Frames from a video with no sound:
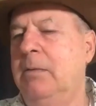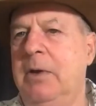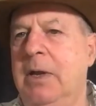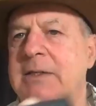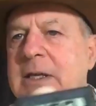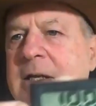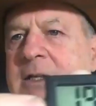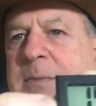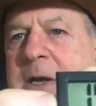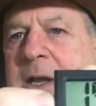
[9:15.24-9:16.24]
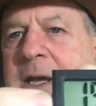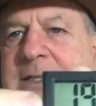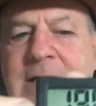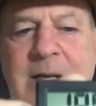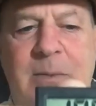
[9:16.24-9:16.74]
19. It's about
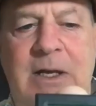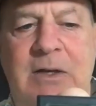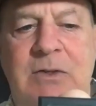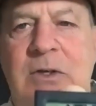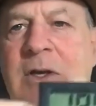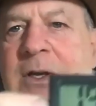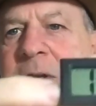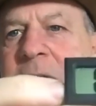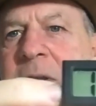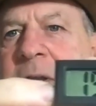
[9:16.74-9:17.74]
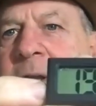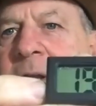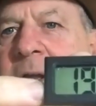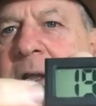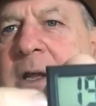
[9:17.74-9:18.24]
19 in my house.
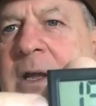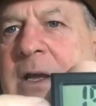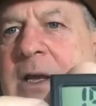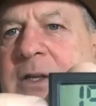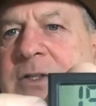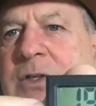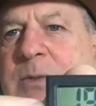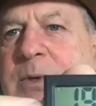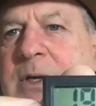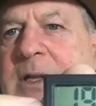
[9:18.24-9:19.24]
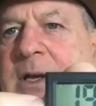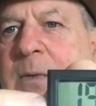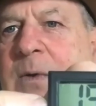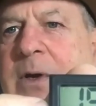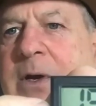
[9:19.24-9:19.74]
And as soon as you put it in the
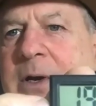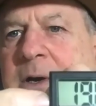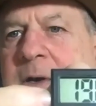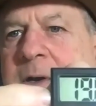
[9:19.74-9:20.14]
hot water,